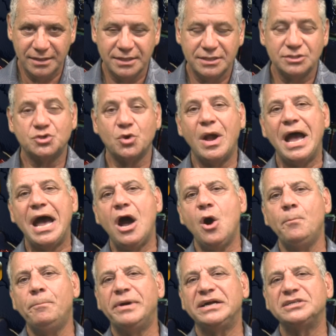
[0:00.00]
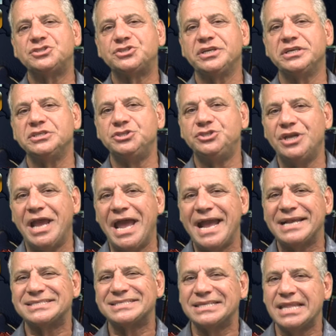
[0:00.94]
So how much did
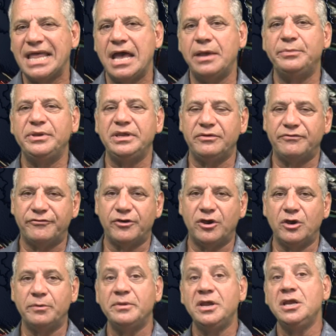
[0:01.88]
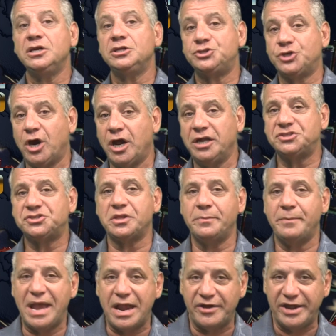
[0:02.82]
Jack's lobbying firm charge the
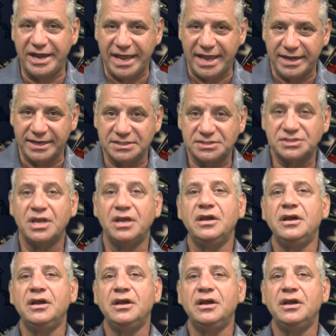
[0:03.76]
Marianas